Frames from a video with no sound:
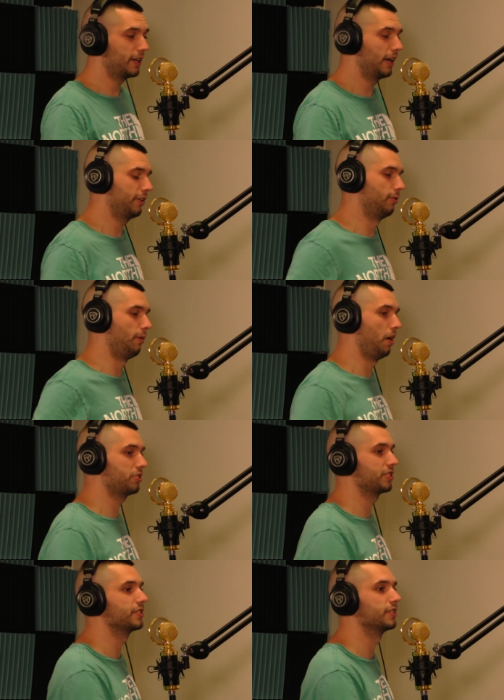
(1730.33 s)
of go
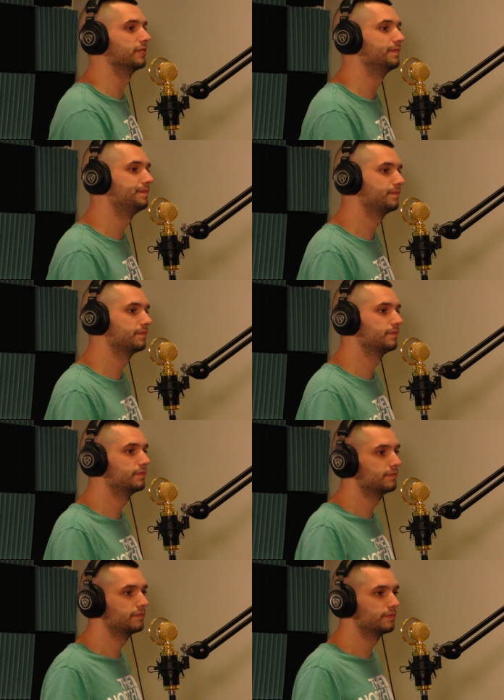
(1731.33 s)
Washington
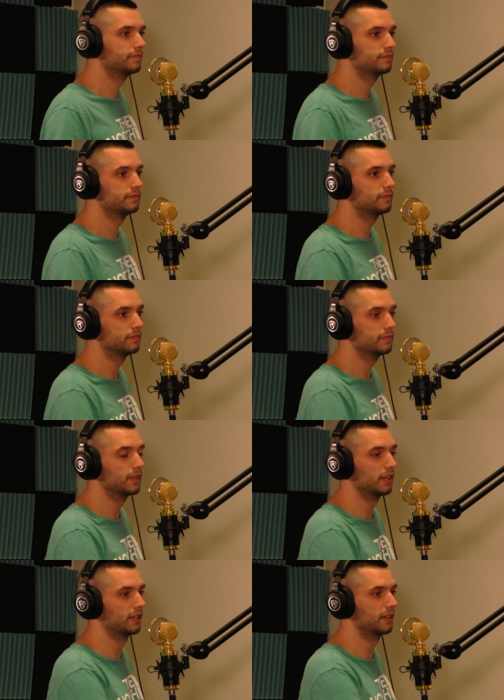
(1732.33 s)
Ooh, that'd be
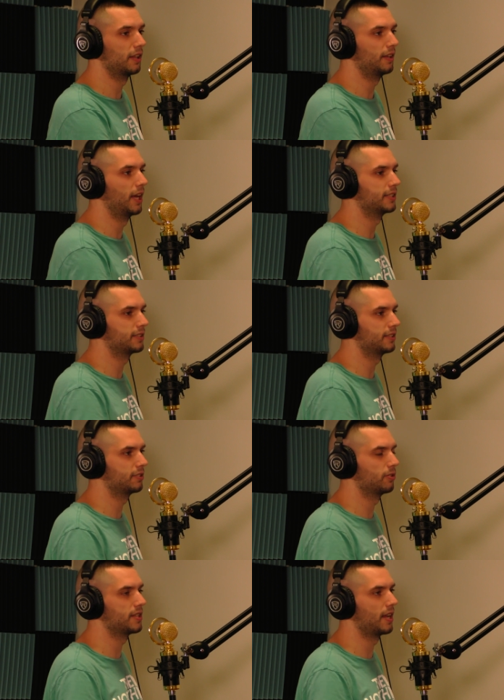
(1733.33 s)
cool. I think that yeah, it's a,
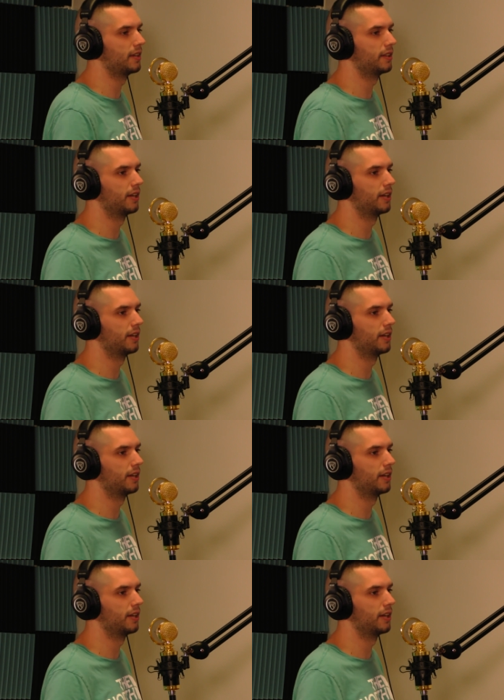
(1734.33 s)
their stadium's the like year.